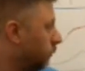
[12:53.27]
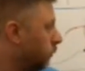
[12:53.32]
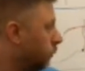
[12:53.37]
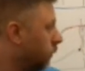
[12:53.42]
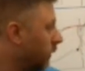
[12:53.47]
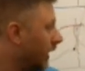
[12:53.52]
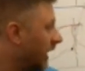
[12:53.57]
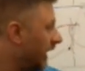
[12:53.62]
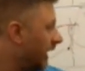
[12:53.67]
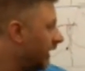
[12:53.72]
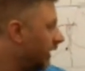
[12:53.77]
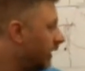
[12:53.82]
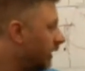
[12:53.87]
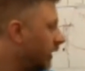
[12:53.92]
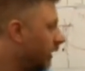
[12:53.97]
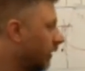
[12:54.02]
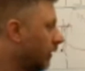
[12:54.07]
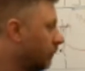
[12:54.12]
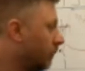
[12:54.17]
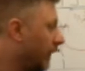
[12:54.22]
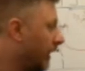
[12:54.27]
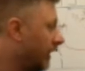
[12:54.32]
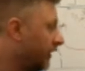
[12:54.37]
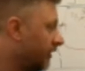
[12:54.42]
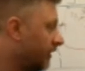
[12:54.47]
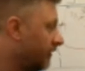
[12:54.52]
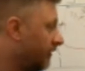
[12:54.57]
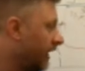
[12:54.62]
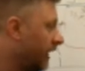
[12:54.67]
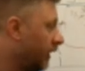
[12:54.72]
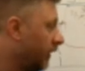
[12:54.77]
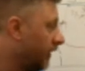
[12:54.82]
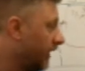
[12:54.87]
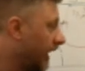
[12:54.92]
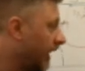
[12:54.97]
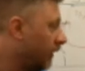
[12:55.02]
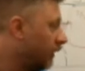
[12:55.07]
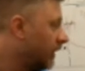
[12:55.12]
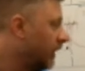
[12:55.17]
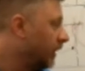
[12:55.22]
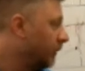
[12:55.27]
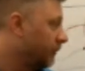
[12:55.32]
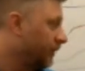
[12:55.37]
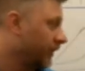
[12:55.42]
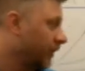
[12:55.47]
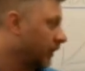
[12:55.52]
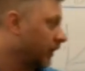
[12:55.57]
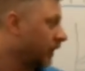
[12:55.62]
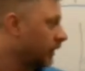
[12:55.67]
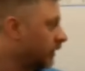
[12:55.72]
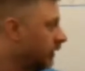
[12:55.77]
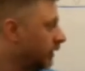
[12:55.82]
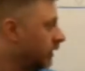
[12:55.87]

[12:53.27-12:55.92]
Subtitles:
what our positive health outcomes are,